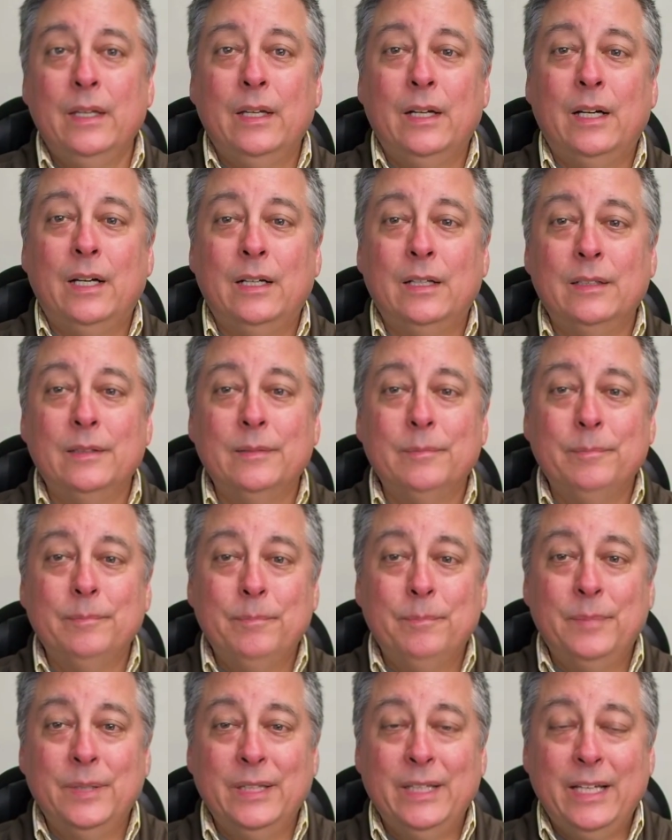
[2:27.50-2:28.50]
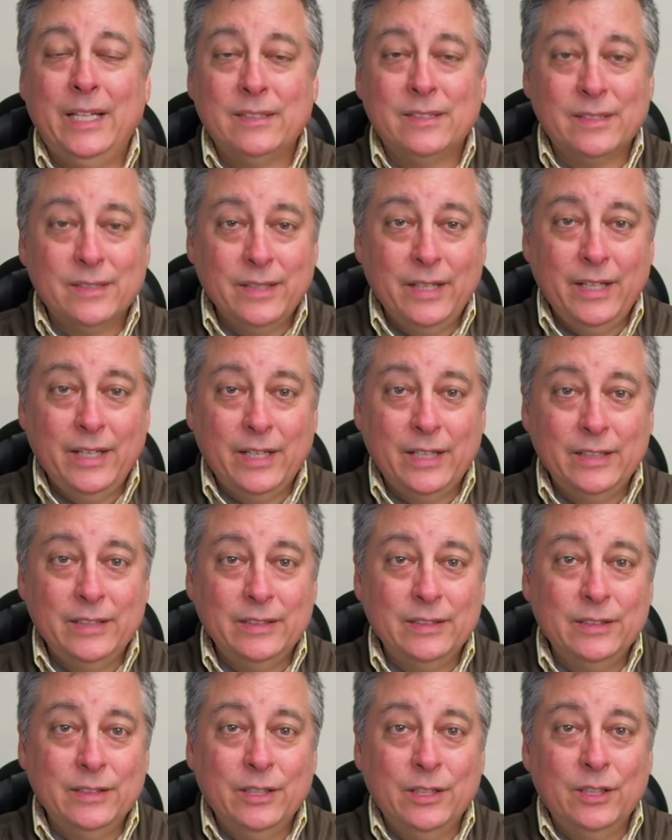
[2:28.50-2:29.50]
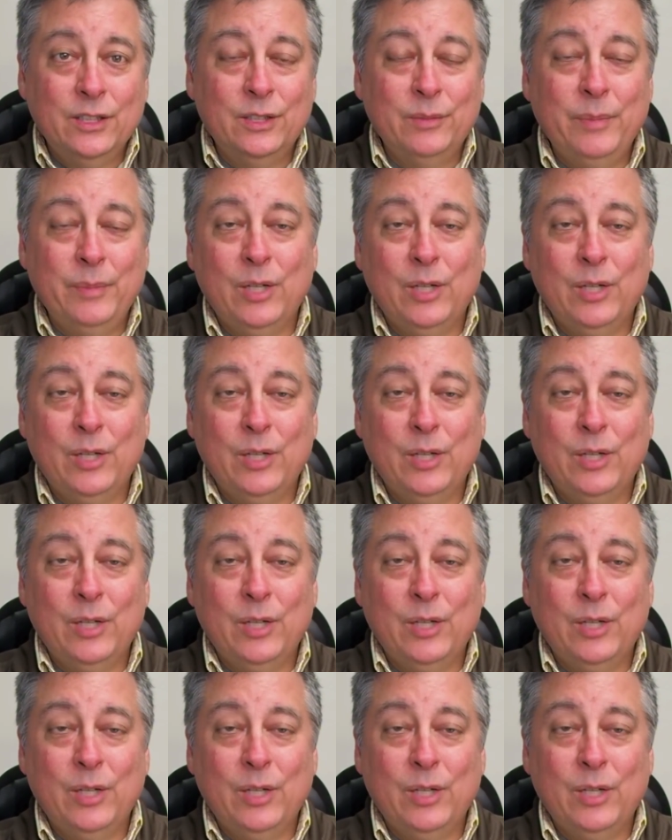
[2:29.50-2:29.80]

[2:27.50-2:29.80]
Uh, but that said, no